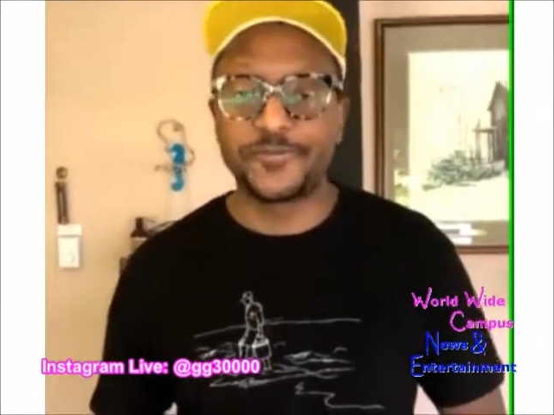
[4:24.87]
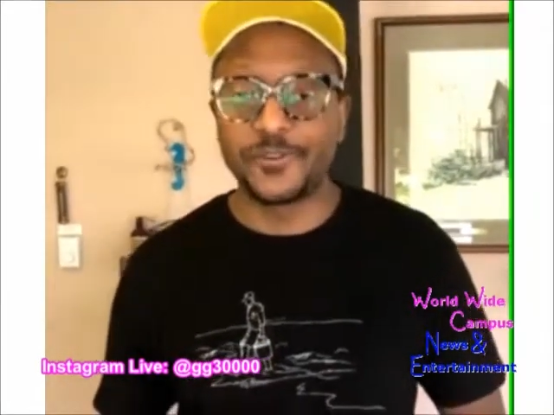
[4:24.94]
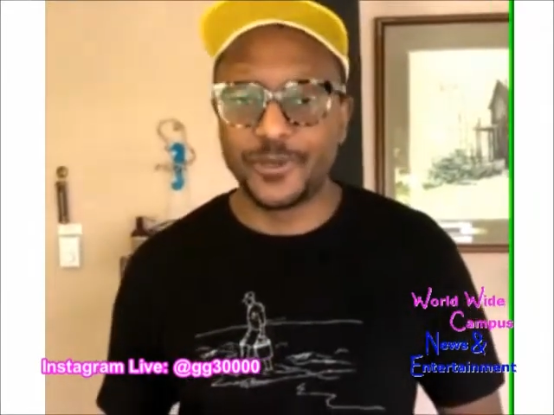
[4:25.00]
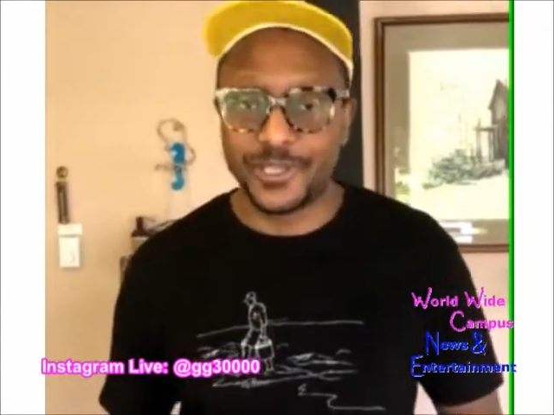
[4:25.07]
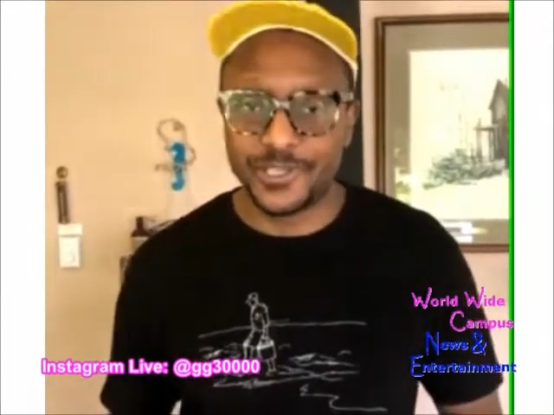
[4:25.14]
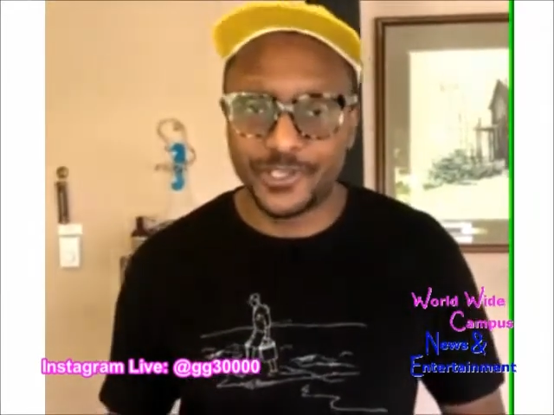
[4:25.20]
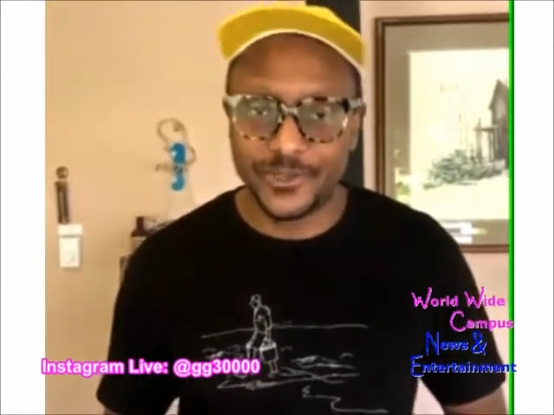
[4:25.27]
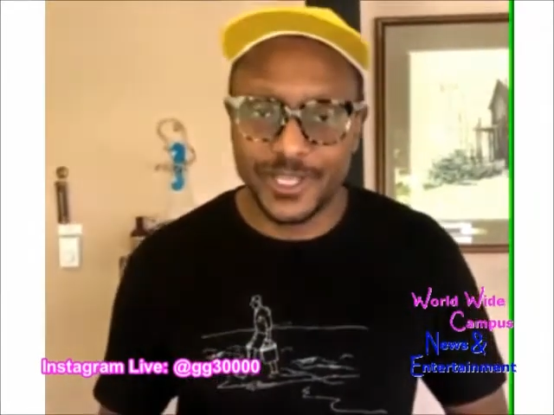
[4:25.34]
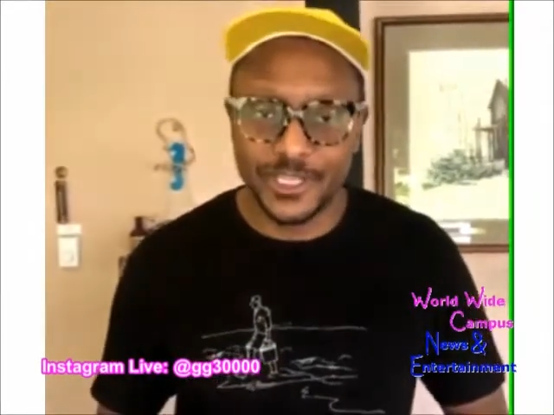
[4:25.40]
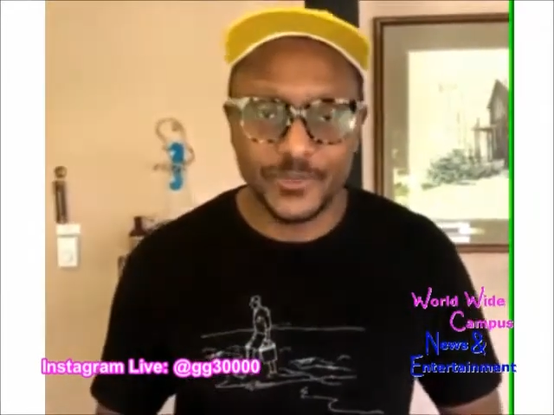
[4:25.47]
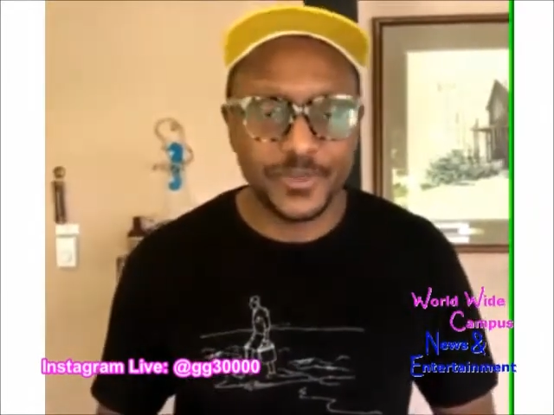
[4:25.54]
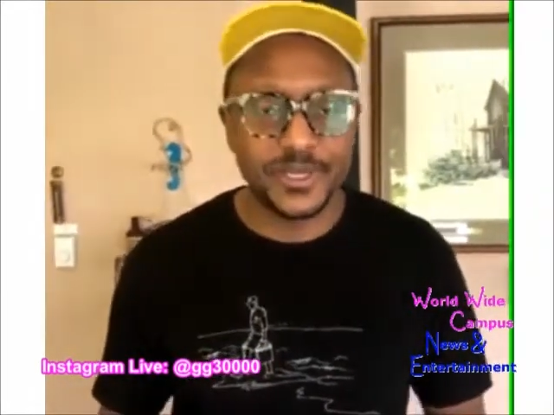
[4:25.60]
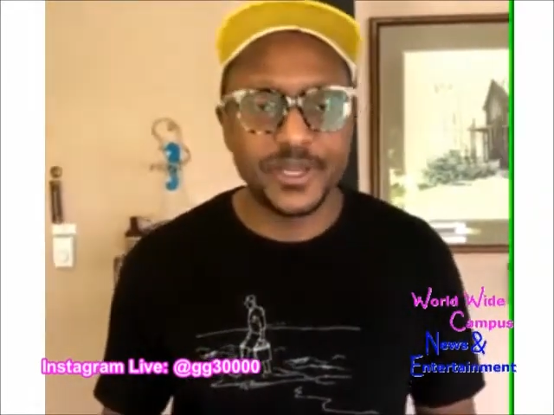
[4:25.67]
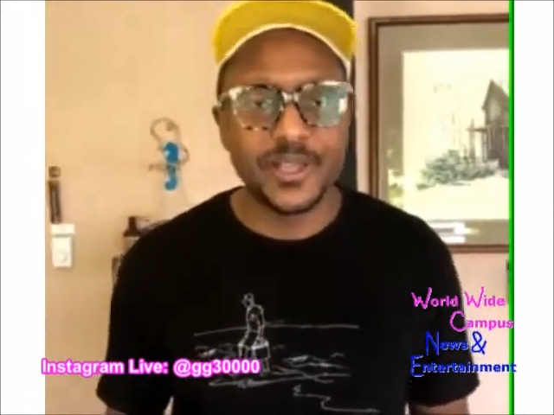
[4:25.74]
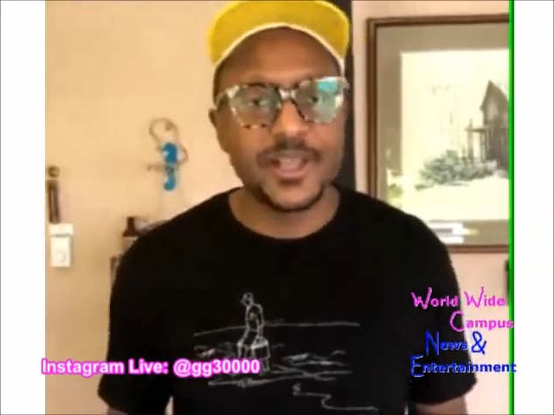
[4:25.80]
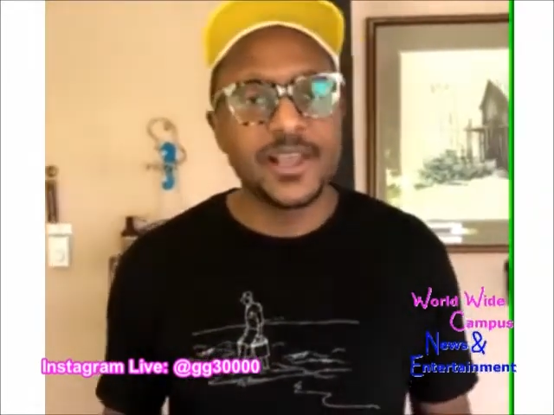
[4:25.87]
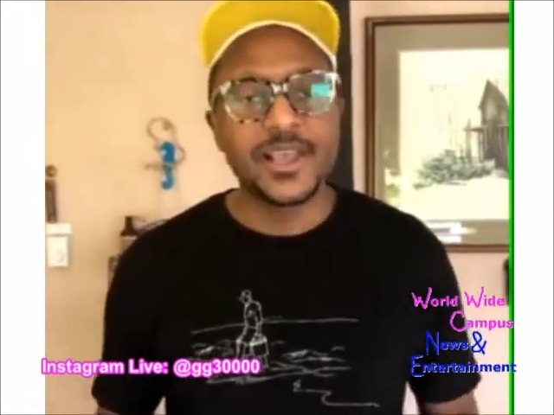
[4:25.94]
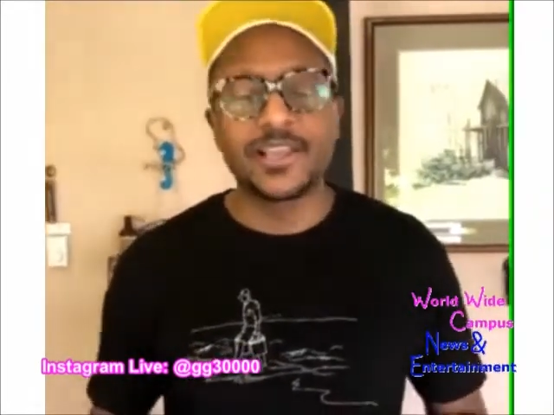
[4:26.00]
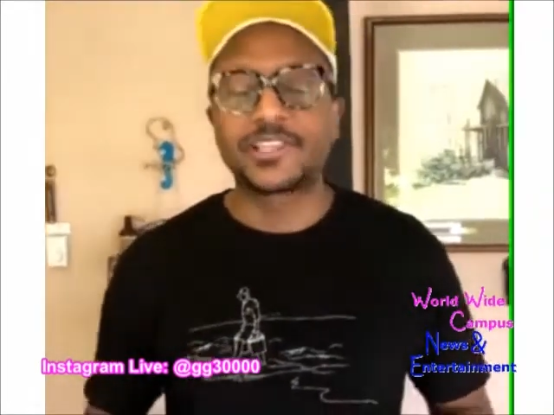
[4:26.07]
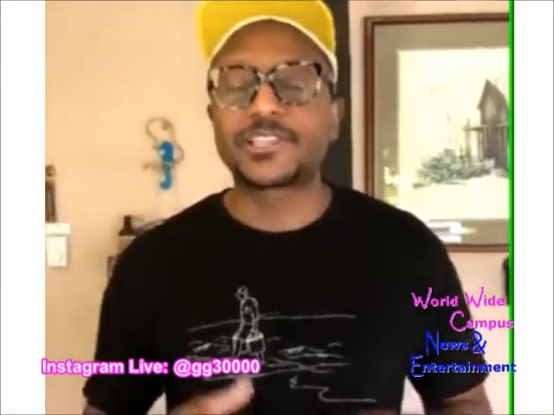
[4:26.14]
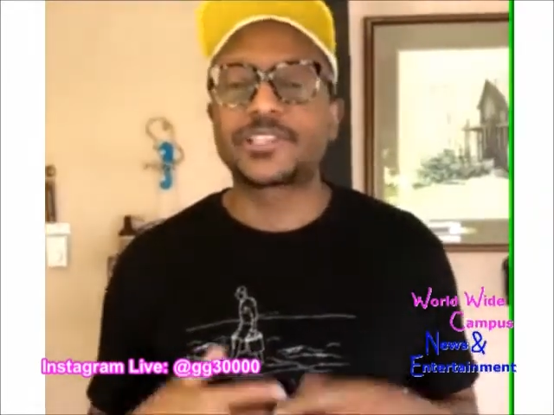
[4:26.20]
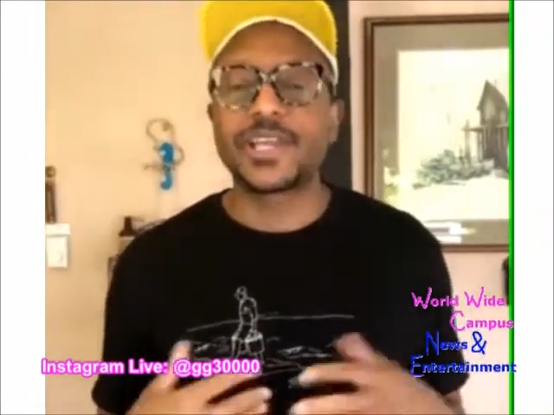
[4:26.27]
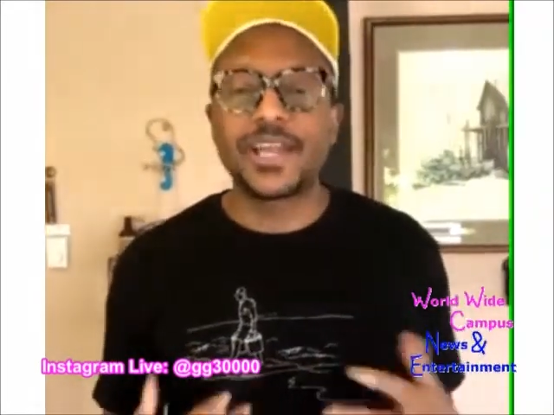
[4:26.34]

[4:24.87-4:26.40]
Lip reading: So that's been exciting